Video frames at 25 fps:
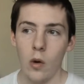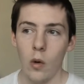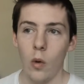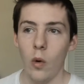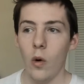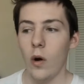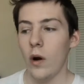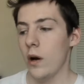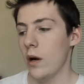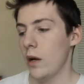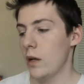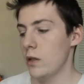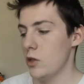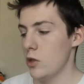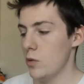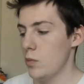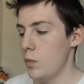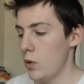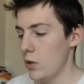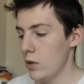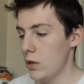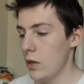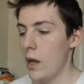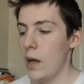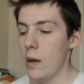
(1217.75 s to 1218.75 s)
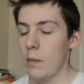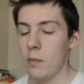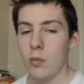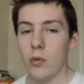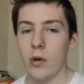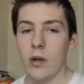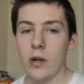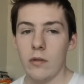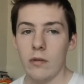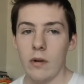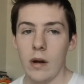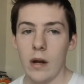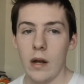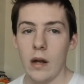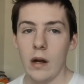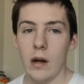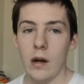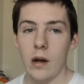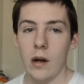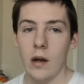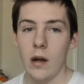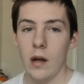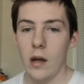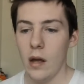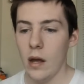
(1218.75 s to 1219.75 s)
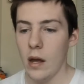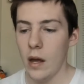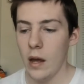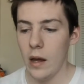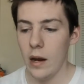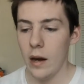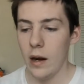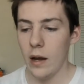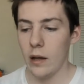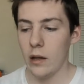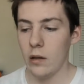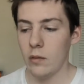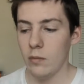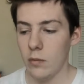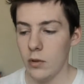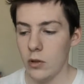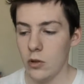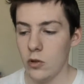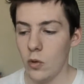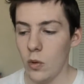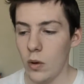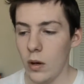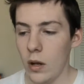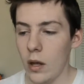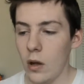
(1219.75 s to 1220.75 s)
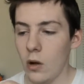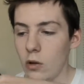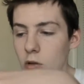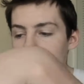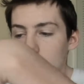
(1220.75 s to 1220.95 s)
Or I can just put that brick right here and I can be doing it.